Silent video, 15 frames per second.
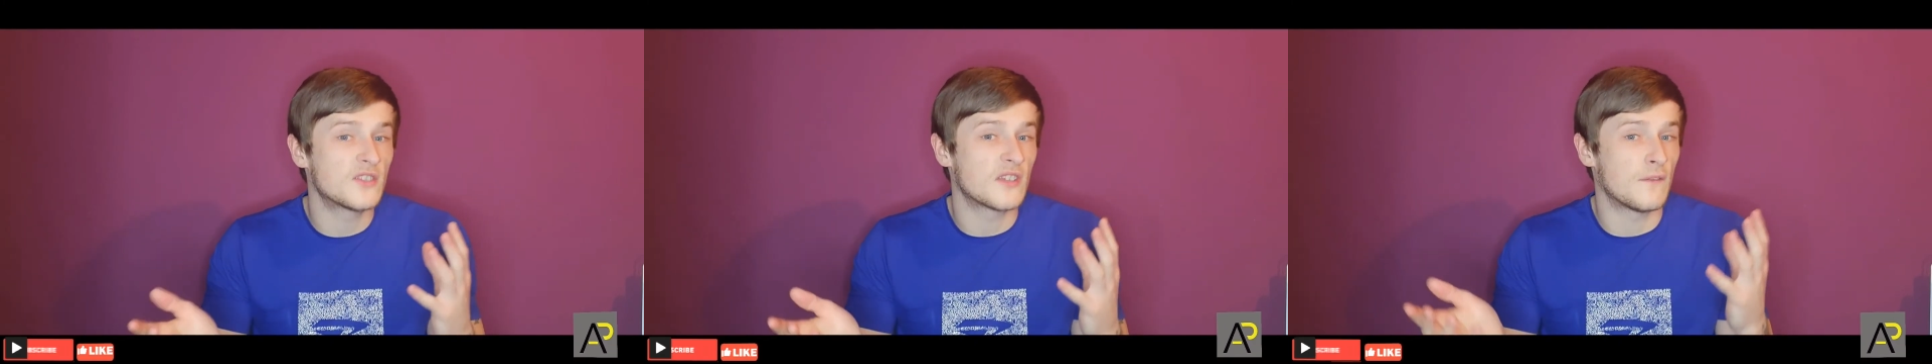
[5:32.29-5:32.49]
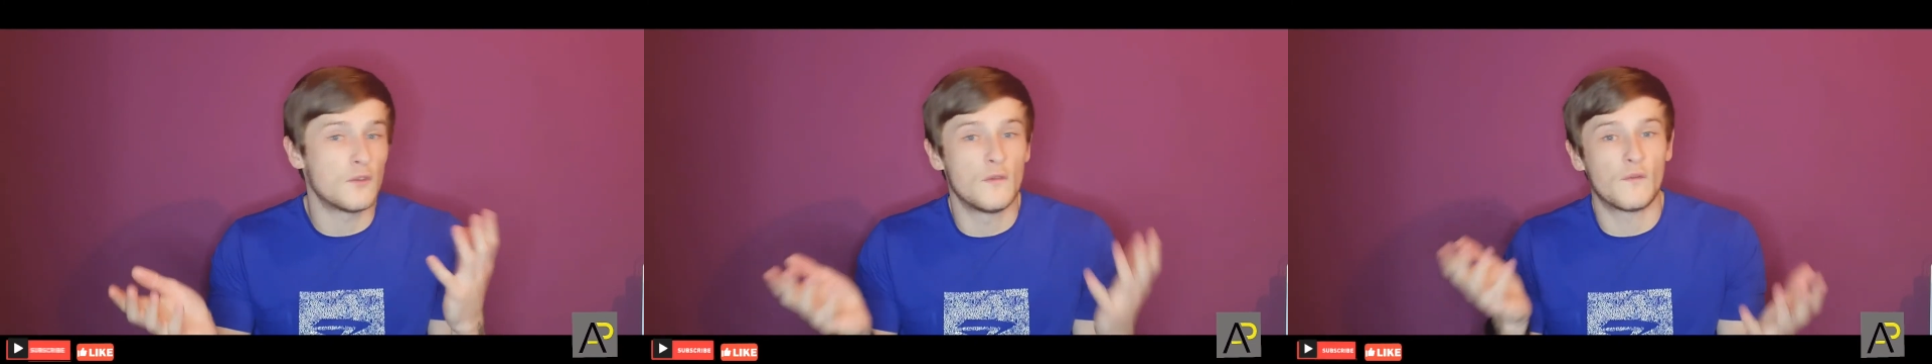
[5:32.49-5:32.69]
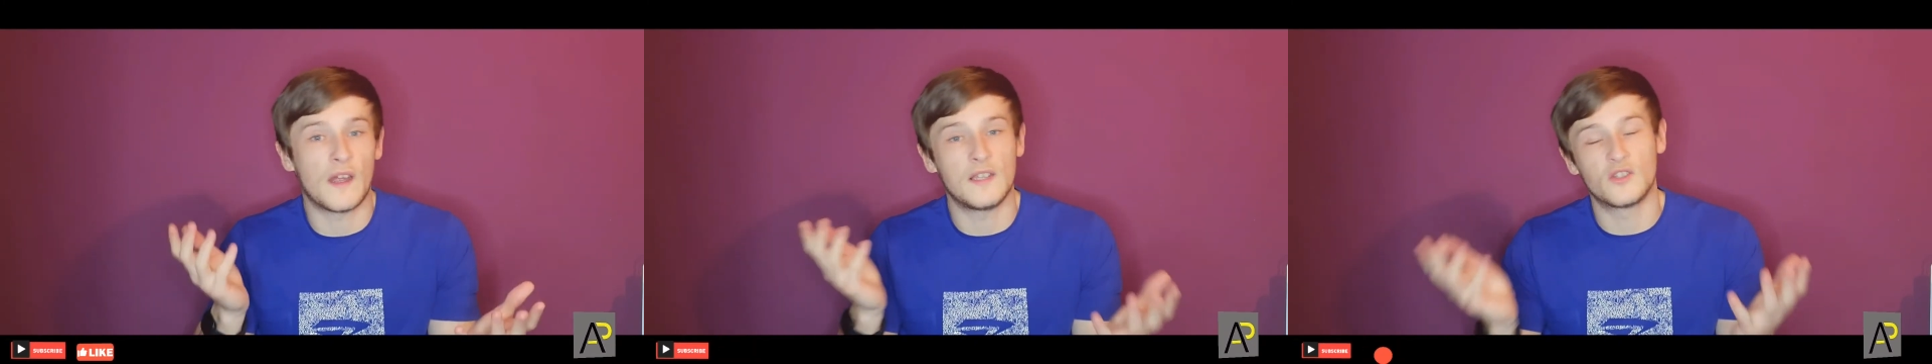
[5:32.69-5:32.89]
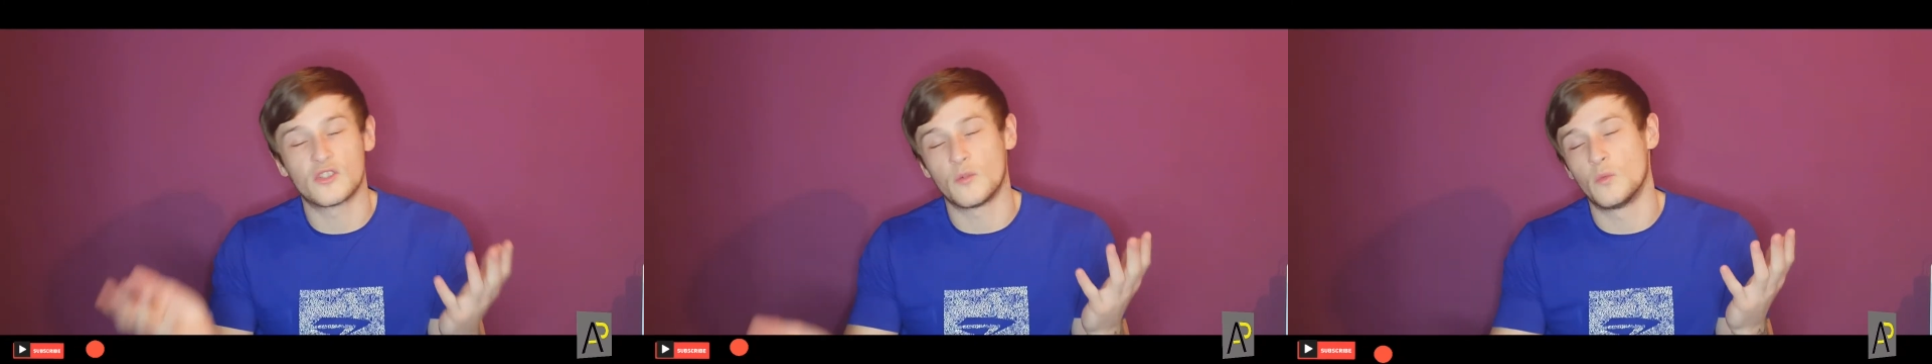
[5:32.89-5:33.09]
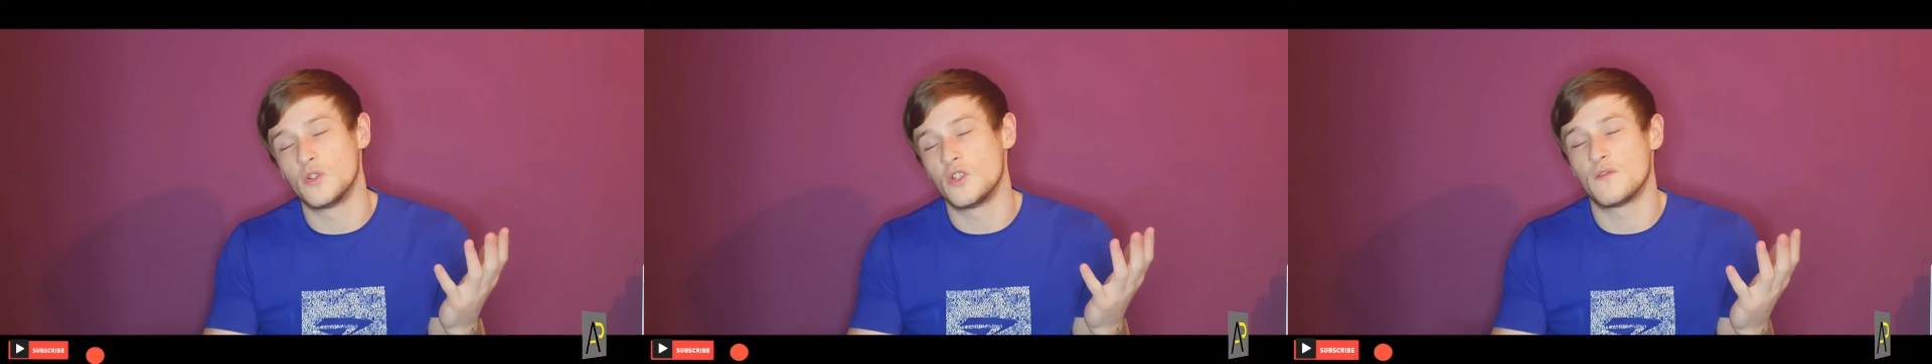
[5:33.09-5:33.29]
if you find
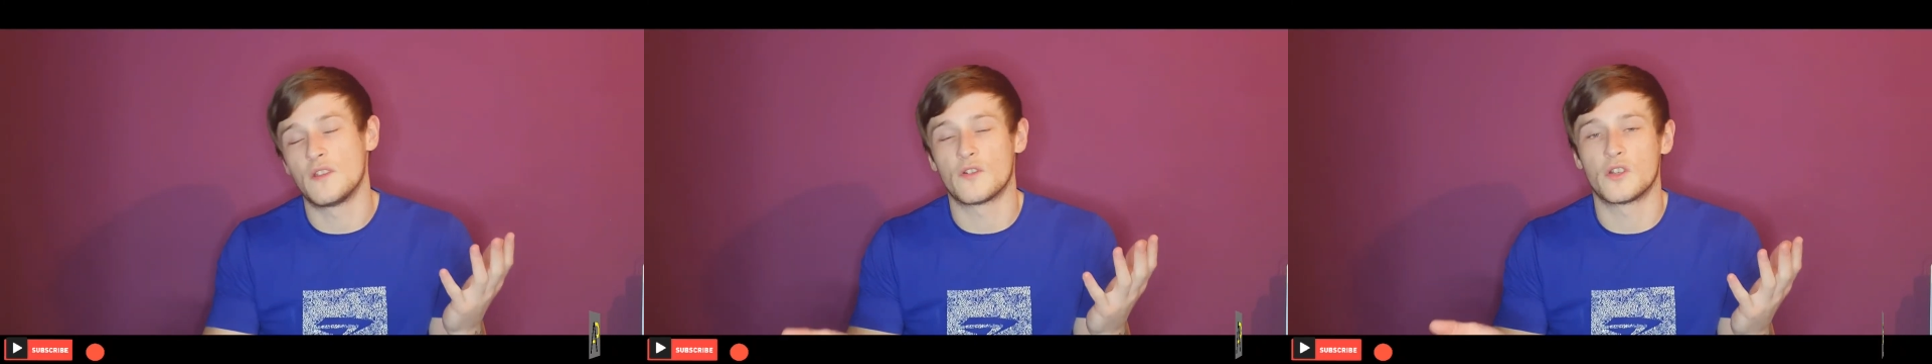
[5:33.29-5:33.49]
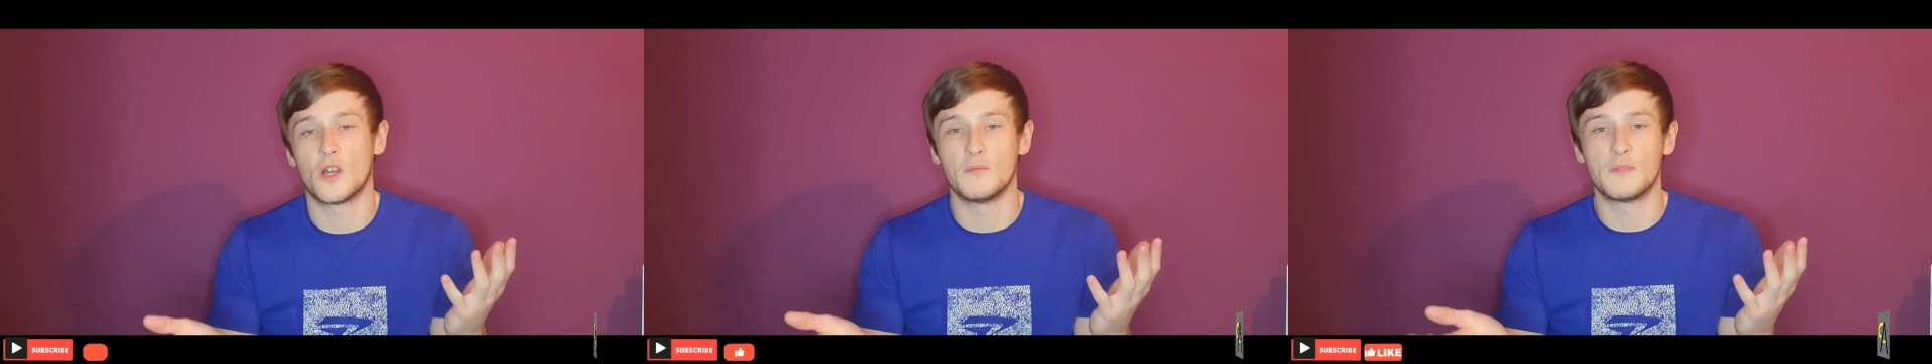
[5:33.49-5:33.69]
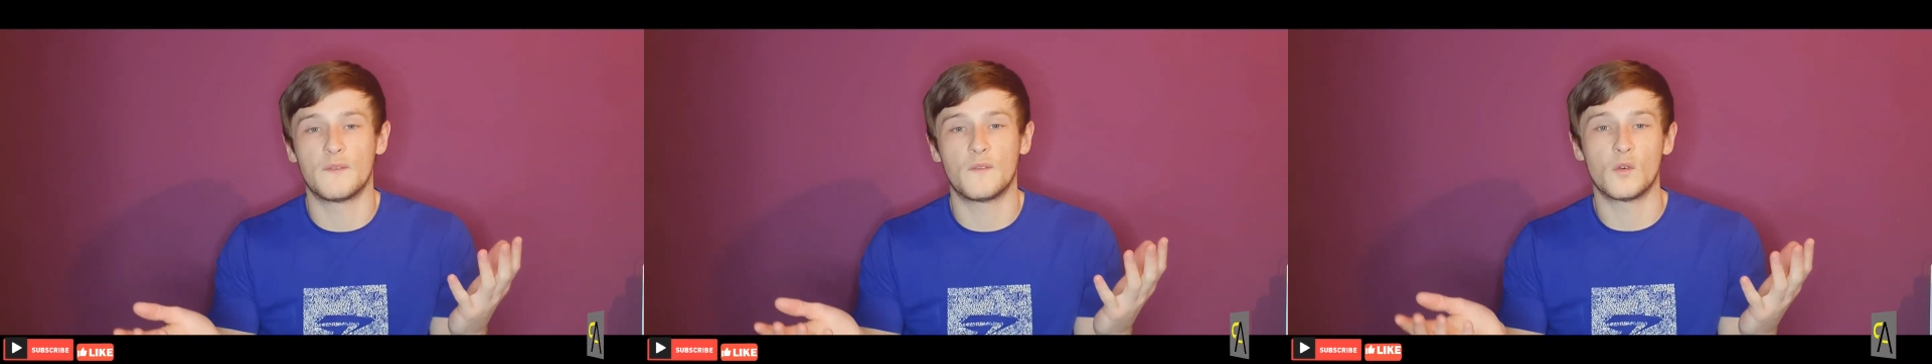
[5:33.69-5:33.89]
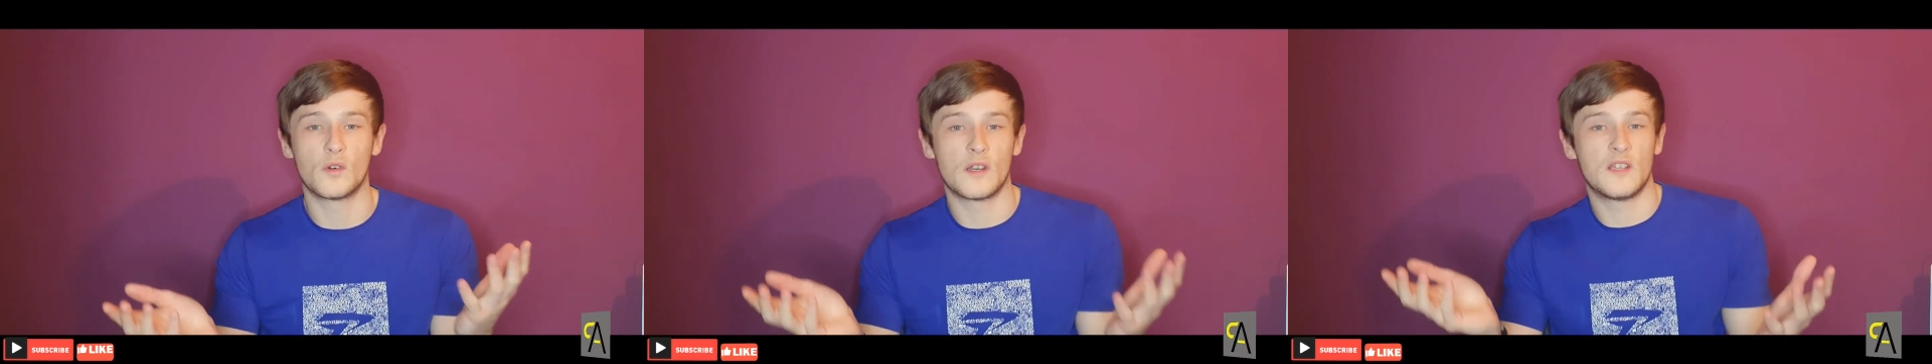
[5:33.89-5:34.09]
someone you've never done before,